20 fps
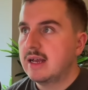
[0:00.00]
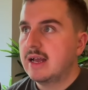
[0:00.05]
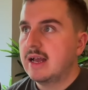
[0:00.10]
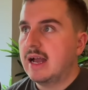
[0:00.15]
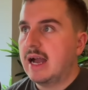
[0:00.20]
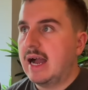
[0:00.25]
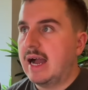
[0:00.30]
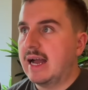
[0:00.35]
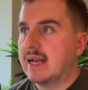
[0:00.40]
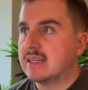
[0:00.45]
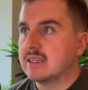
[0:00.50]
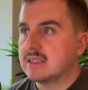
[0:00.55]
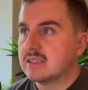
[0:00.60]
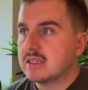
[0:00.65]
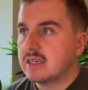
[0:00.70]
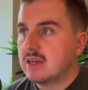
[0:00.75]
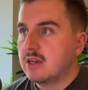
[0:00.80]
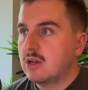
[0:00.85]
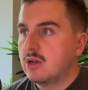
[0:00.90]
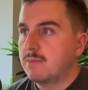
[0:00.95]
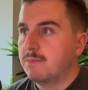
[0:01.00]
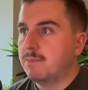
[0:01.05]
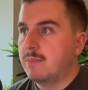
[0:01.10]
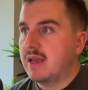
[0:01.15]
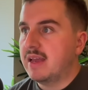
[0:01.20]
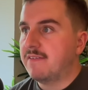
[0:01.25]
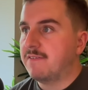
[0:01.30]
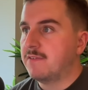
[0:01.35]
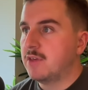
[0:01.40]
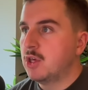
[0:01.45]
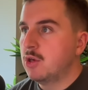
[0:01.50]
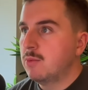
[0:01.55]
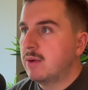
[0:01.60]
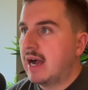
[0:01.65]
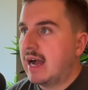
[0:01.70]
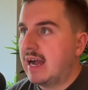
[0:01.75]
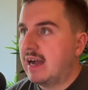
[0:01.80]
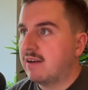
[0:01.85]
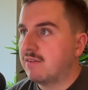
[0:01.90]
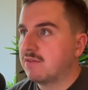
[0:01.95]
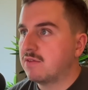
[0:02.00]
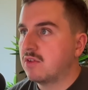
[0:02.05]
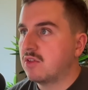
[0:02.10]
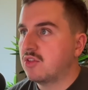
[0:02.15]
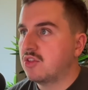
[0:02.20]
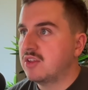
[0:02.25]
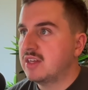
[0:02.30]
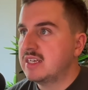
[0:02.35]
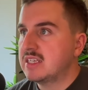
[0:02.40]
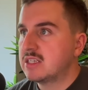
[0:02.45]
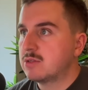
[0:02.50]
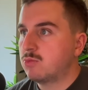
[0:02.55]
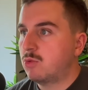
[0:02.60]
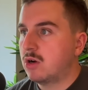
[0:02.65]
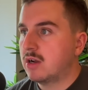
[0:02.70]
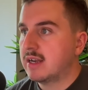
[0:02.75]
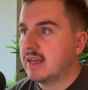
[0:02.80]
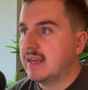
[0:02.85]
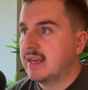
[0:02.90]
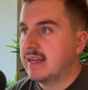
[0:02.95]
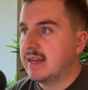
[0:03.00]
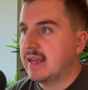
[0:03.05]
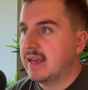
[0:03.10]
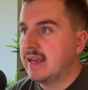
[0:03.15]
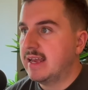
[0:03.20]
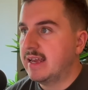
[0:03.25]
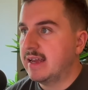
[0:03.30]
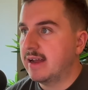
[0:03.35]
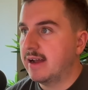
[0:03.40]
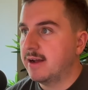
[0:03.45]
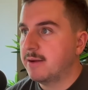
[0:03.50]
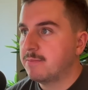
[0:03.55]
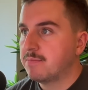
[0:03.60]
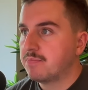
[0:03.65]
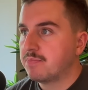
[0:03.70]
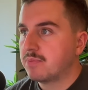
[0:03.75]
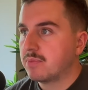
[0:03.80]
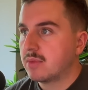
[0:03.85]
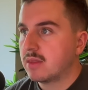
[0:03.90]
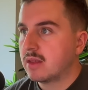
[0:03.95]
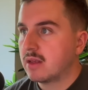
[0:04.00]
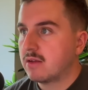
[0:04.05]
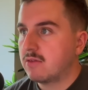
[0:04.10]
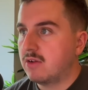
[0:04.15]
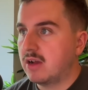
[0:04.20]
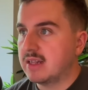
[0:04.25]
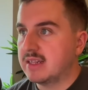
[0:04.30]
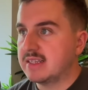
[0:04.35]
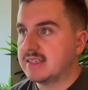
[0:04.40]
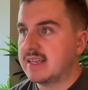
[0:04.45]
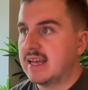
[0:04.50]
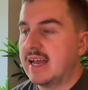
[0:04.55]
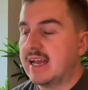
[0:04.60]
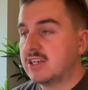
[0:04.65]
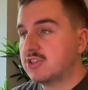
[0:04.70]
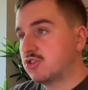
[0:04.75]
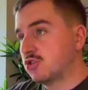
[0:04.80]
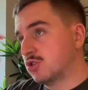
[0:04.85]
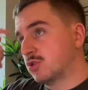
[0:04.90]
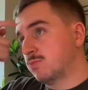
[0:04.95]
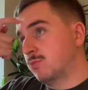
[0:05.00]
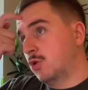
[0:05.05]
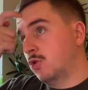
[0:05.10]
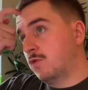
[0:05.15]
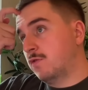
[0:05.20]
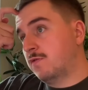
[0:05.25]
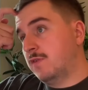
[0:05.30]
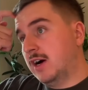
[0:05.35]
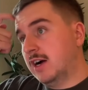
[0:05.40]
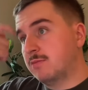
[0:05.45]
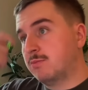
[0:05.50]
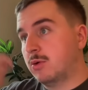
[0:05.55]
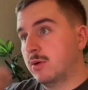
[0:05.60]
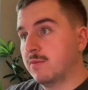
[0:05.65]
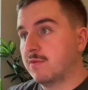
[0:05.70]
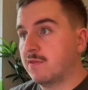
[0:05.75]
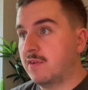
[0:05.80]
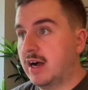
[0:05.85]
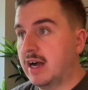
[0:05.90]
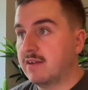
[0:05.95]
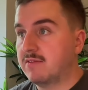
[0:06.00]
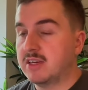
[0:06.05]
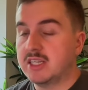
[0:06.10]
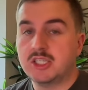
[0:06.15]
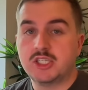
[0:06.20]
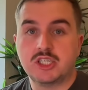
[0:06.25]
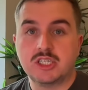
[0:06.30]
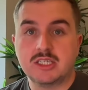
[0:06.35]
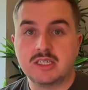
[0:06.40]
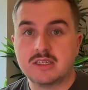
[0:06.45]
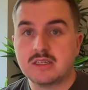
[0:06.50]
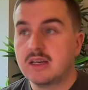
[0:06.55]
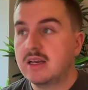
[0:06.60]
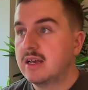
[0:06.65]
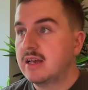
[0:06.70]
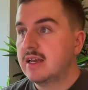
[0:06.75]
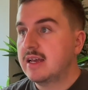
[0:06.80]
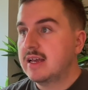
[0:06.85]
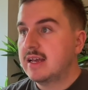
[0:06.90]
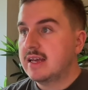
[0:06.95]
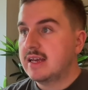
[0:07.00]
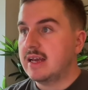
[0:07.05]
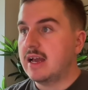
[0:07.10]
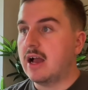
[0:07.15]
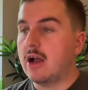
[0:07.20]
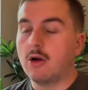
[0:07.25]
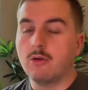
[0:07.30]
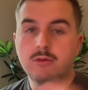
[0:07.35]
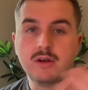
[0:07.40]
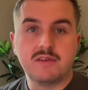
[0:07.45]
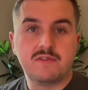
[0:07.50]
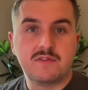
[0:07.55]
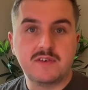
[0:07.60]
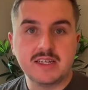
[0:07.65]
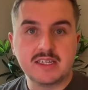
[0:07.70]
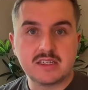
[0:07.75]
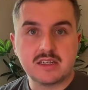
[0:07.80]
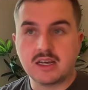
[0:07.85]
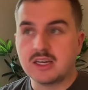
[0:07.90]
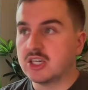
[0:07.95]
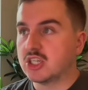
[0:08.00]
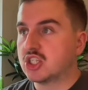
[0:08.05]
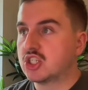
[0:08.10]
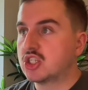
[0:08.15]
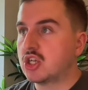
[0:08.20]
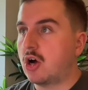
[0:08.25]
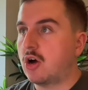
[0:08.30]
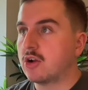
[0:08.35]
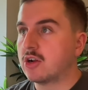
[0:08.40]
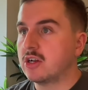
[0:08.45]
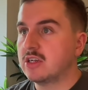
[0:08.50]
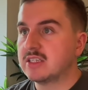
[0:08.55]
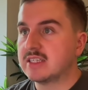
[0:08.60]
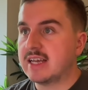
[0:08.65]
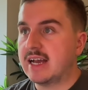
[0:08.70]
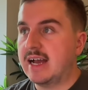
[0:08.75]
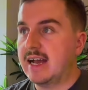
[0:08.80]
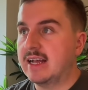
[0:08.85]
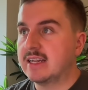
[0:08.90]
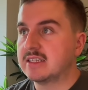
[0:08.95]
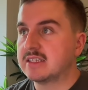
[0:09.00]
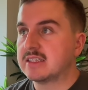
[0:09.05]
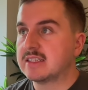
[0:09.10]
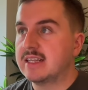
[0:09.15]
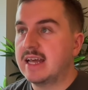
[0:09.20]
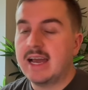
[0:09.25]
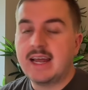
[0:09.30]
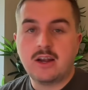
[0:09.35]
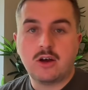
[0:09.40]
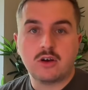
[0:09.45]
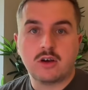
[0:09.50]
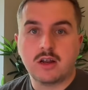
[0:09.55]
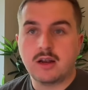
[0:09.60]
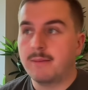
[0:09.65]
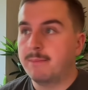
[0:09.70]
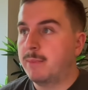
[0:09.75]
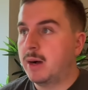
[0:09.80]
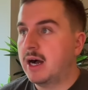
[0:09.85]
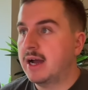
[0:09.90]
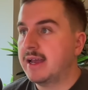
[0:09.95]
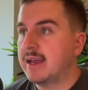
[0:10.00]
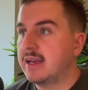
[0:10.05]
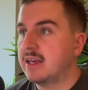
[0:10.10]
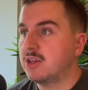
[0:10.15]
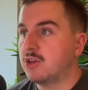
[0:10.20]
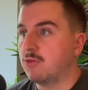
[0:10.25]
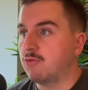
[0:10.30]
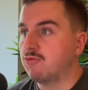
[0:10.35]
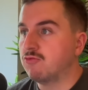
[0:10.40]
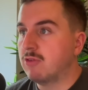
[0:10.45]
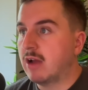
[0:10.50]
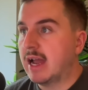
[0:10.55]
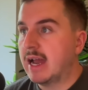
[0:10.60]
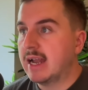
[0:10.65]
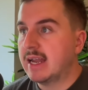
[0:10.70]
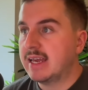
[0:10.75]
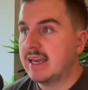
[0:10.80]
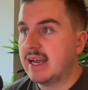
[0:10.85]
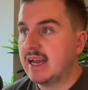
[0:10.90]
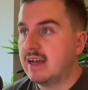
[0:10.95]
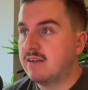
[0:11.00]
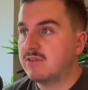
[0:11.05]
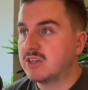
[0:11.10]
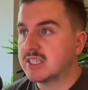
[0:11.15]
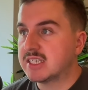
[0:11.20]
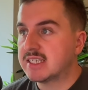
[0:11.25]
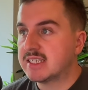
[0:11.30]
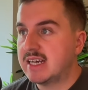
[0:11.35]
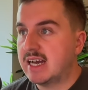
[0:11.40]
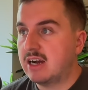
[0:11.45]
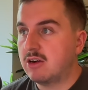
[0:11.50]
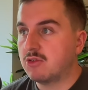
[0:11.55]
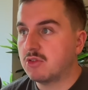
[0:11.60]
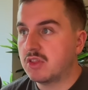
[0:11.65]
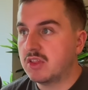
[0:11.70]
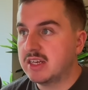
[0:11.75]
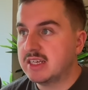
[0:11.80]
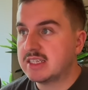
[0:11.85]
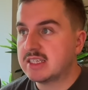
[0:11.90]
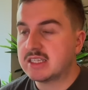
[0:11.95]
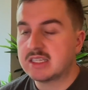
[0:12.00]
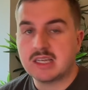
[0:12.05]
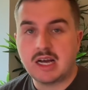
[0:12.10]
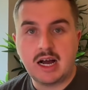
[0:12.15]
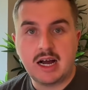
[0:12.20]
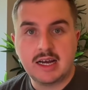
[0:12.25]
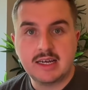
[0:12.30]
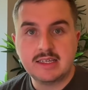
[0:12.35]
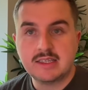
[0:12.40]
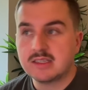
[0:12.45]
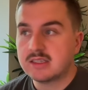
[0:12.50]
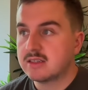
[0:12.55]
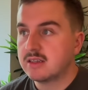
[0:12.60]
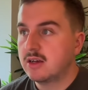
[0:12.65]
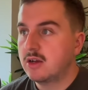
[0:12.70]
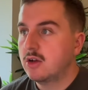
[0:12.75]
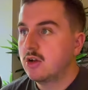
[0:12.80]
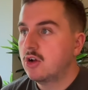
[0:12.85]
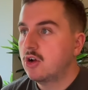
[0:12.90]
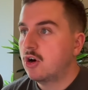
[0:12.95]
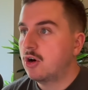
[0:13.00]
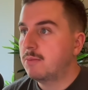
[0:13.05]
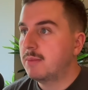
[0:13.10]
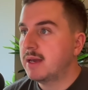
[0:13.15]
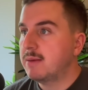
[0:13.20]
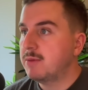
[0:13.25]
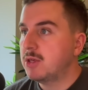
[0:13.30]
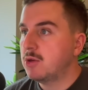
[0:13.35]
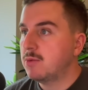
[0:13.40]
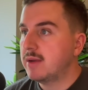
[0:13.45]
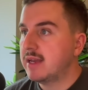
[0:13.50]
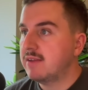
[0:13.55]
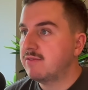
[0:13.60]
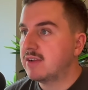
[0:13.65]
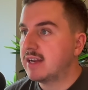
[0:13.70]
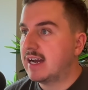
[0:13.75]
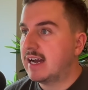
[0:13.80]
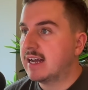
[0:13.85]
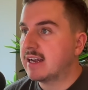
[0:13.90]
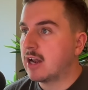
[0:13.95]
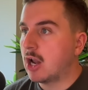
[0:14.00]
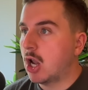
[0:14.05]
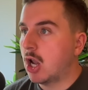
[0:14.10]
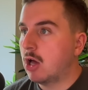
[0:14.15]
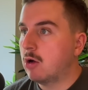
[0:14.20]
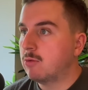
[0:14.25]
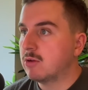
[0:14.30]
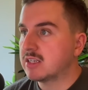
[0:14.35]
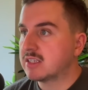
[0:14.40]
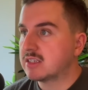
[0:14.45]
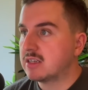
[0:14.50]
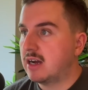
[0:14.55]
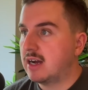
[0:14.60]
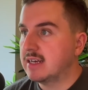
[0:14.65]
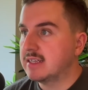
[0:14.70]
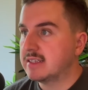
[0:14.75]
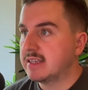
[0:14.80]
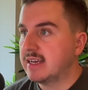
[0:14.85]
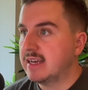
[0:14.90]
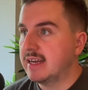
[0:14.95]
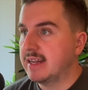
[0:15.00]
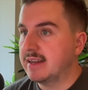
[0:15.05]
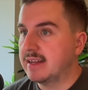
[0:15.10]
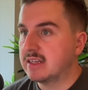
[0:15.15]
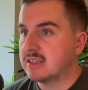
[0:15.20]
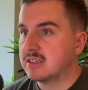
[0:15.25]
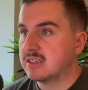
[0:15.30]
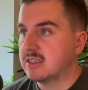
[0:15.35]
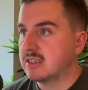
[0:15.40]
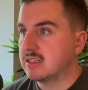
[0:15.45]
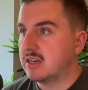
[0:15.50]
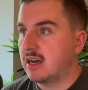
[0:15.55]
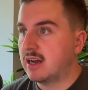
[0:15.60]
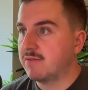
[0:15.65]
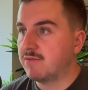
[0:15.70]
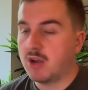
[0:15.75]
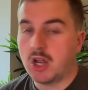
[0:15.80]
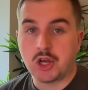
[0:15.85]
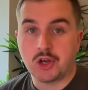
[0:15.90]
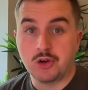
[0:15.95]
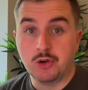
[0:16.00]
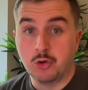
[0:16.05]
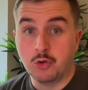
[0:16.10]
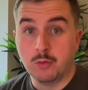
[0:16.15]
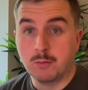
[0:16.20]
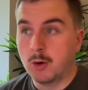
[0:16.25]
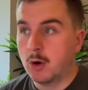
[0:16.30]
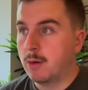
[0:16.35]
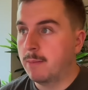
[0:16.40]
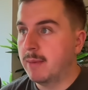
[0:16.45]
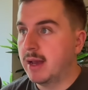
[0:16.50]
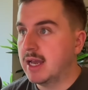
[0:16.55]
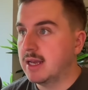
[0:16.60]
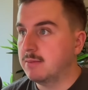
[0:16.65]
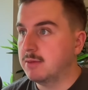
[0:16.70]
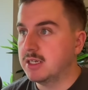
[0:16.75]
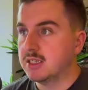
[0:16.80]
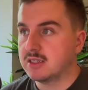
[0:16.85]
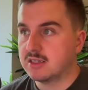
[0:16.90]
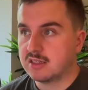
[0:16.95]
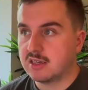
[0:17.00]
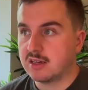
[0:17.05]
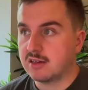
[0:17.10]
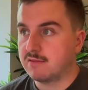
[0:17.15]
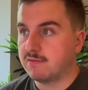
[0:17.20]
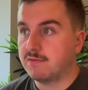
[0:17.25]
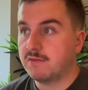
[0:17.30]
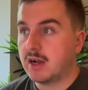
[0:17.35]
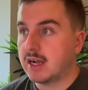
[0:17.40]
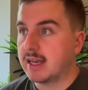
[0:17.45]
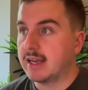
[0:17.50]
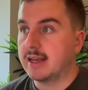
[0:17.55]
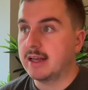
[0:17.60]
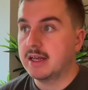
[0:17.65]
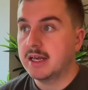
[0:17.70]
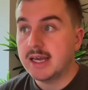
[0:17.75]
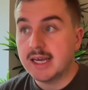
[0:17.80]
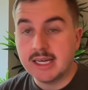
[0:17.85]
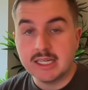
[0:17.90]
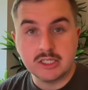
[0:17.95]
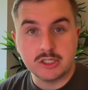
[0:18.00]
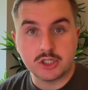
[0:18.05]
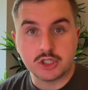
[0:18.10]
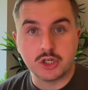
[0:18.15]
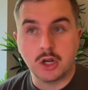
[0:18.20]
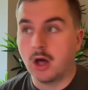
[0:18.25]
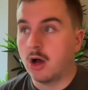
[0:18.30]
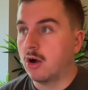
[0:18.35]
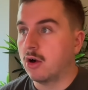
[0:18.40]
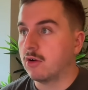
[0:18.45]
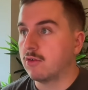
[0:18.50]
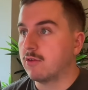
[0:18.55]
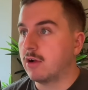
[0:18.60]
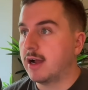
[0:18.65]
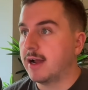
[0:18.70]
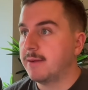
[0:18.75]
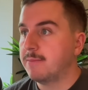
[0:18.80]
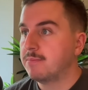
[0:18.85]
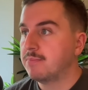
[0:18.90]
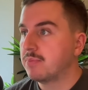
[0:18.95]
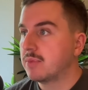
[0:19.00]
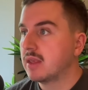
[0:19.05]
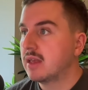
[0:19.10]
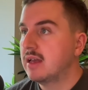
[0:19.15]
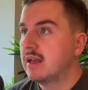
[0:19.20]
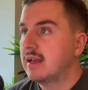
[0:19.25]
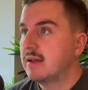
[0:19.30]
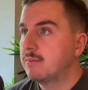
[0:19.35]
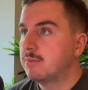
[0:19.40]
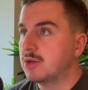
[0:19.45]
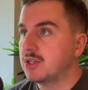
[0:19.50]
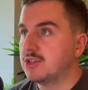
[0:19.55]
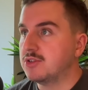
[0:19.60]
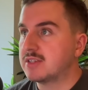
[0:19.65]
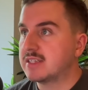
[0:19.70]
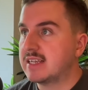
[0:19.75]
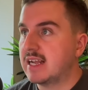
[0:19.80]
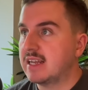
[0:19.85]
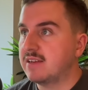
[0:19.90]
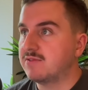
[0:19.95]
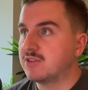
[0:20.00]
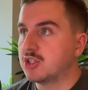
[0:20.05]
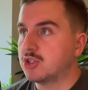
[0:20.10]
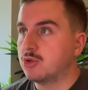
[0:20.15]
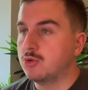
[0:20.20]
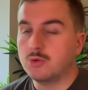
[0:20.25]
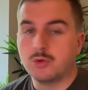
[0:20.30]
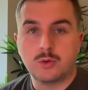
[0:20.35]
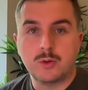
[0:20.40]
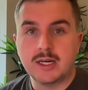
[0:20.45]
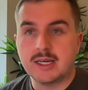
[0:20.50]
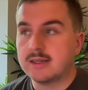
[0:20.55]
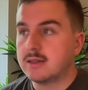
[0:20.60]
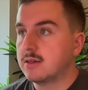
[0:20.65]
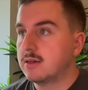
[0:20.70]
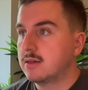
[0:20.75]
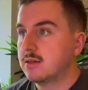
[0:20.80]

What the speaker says: And if you have this one in here, right, this extra small 5.5 inches, only fits like a toddler's hands, they're not going to buy it. You rarely ever sell this size. Or maybe you even add a lower size in that's designed for like newborn babies. It's like a fucking inch long, right? but you sell it for £2.